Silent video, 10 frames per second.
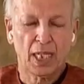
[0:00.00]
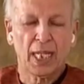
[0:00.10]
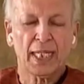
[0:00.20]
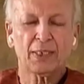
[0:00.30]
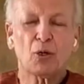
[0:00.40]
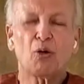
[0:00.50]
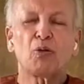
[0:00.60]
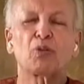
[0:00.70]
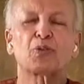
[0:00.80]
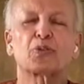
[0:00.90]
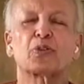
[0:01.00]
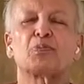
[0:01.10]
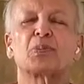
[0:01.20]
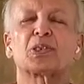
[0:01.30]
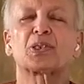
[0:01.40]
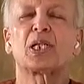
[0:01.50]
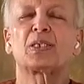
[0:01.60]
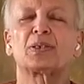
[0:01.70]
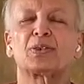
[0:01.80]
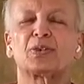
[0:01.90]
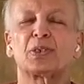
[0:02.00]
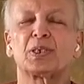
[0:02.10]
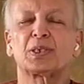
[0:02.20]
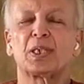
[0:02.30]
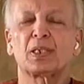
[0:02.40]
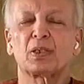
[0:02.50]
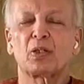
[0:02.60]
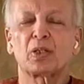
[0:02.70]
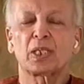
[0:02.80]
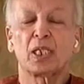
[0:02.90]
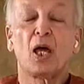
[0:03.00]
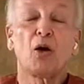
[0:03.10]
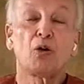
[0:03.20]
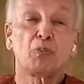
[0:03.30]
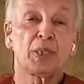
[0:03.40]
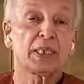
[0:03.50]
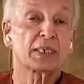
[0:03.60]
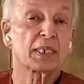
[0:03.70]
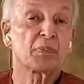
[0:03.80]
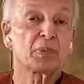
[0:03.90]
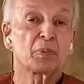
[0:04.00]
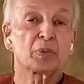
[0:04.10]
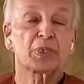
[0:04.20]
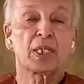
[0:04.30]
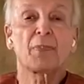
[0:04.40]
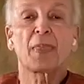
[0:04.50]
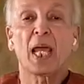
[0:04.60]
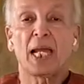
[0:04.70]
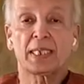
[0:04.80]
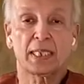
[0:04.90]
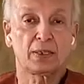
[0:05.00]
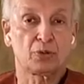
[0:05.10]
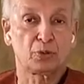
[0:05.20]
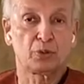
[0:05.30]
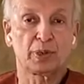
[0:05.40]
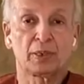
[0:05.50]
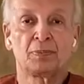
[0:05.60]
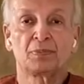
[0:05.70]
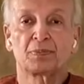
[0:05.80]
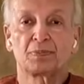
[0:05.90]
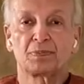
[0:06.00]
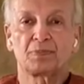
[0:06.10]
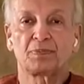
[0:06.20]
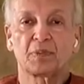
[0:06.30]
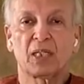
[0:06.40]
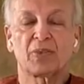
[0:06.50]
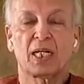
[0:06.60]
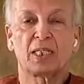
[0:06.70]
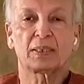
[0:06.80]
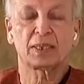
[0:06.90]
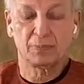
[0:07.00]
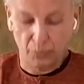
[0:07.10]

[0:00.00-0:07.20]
It also massages your internal organ. Oh, many a time people say, I cannot do it. I have a hard time